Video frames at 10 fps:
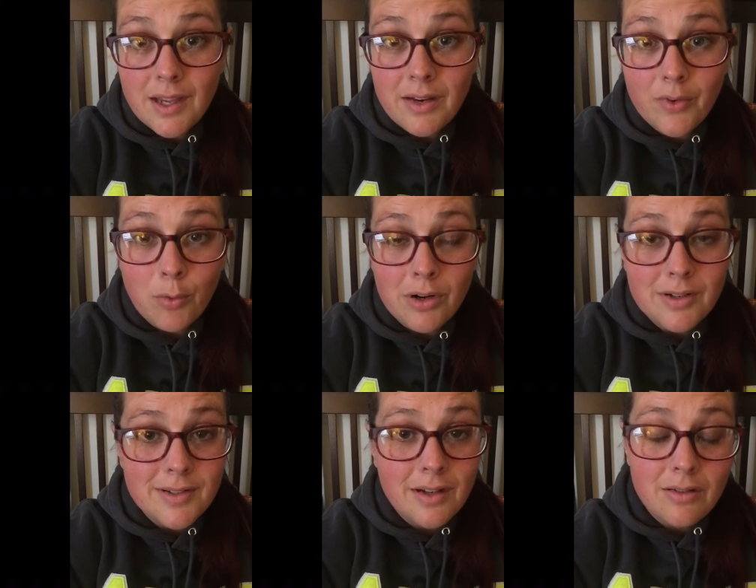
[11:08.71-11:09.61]
And if it
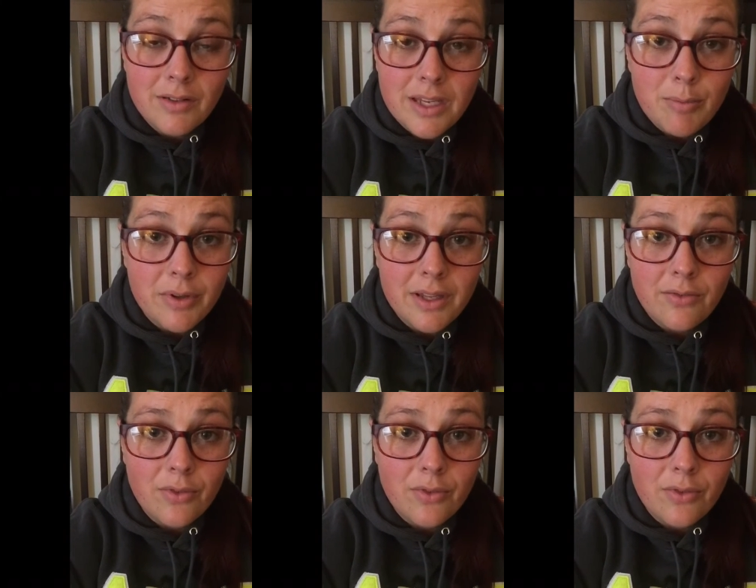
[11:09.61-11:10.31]
works, then I'll keep with it